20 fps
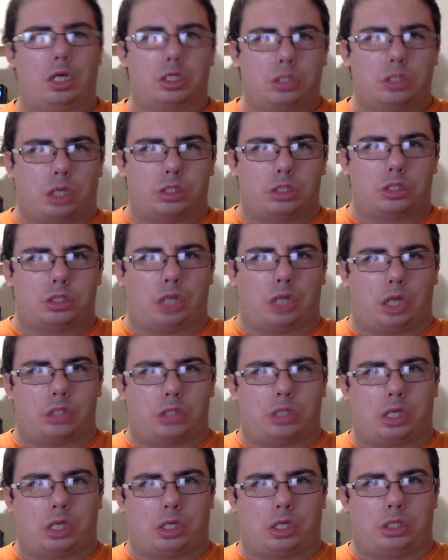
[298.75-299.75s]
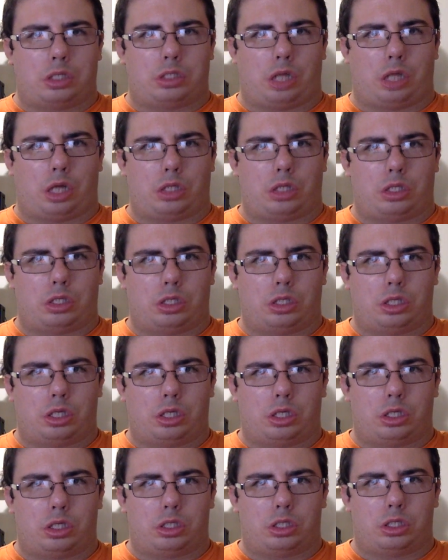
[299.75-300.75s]
But with that being said,
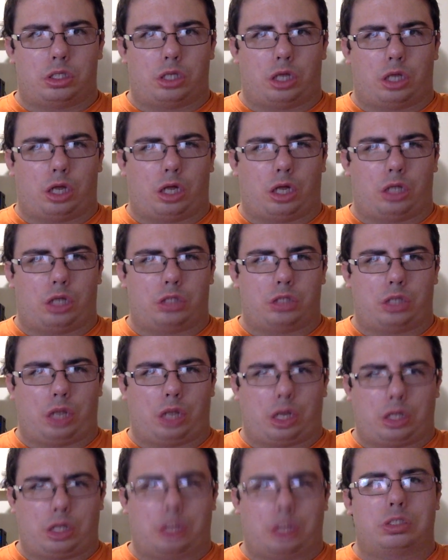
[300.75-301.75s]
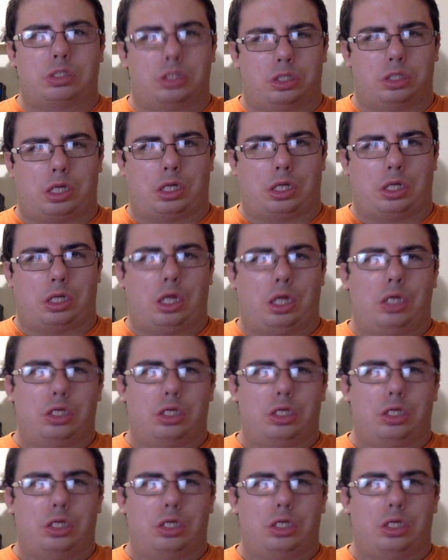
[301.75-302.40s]
I do believe